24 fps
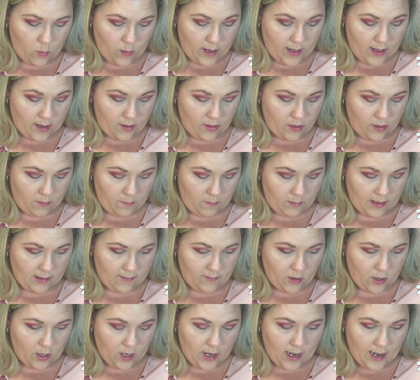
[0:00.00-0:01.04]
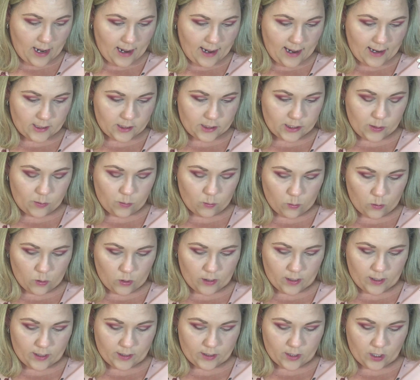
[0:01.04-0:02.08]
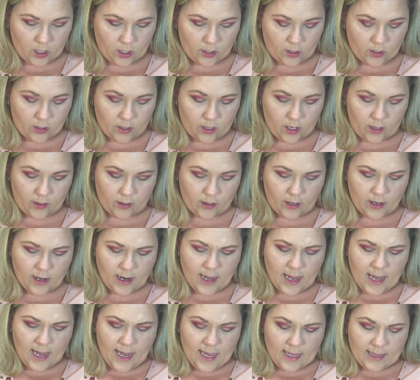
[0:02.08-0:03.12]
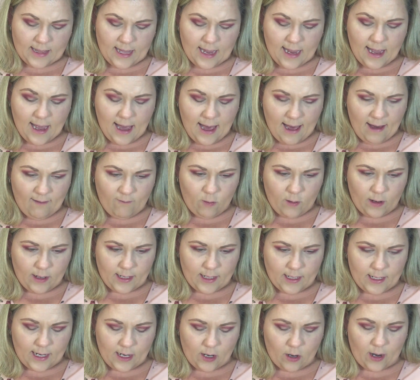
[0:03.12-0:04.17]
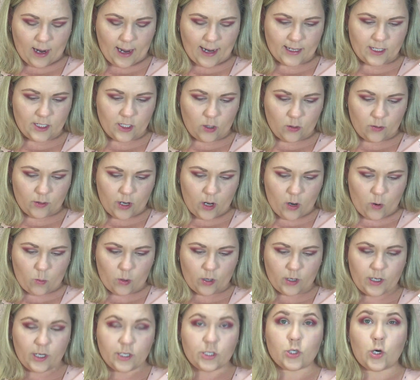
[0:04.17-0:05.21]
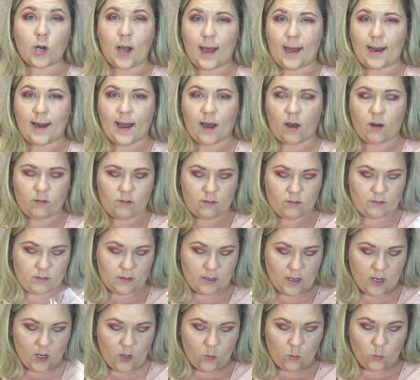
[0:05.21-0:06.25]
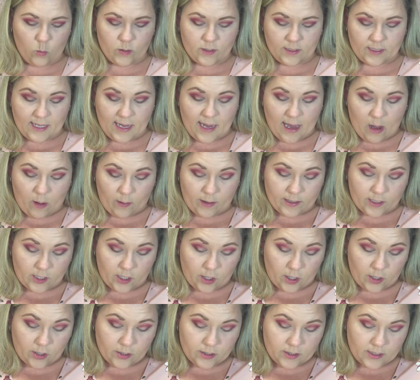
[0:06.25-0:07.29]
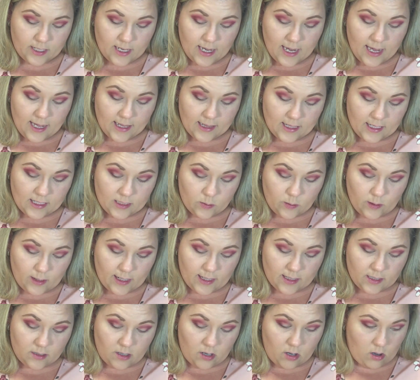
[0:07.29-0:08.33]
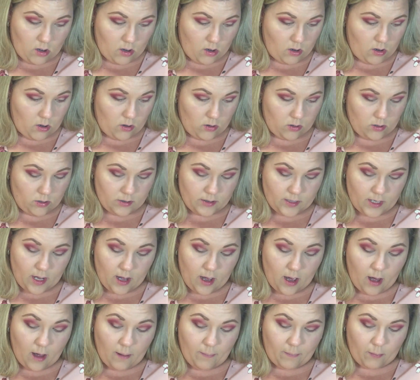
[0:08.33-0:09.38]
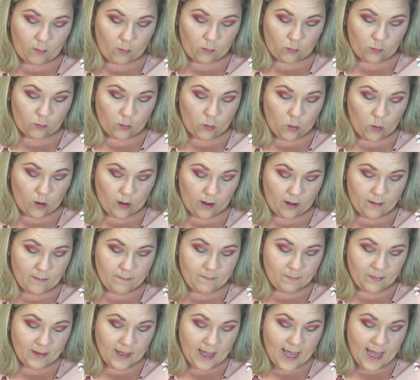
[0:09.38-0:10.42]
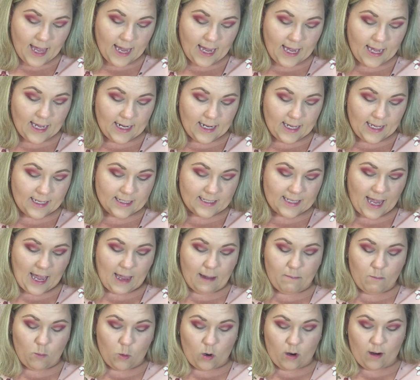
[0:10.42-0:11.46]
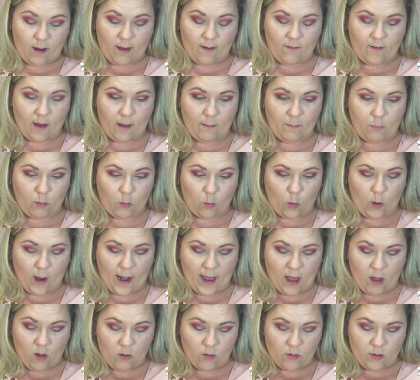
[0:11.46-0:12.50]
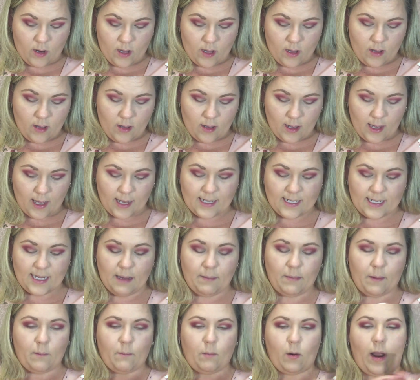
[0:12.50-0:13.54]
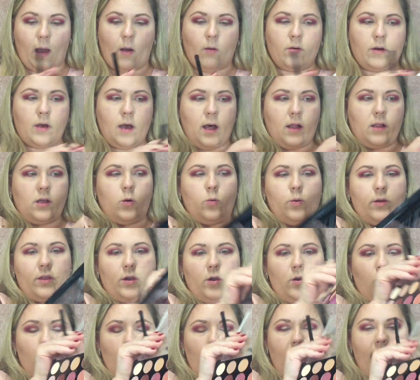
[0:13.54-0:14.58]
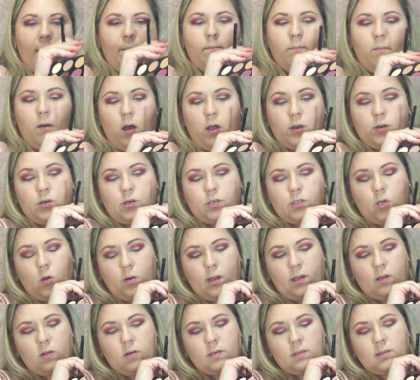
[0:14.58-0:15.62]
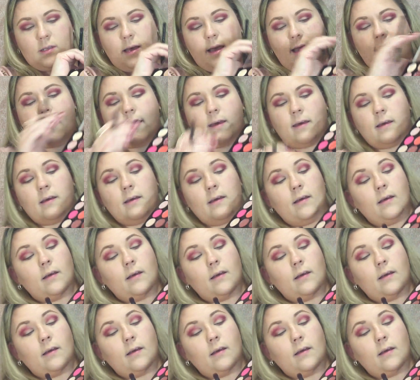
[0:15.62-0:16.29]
with, believe it or not, I actually want a darker color. They have one in here, I don't know, we're gonna try it out. We'll see how it turns. This one is called Uproar. It is a more of a brown, a deep brown color with a gray undertone, it looks like,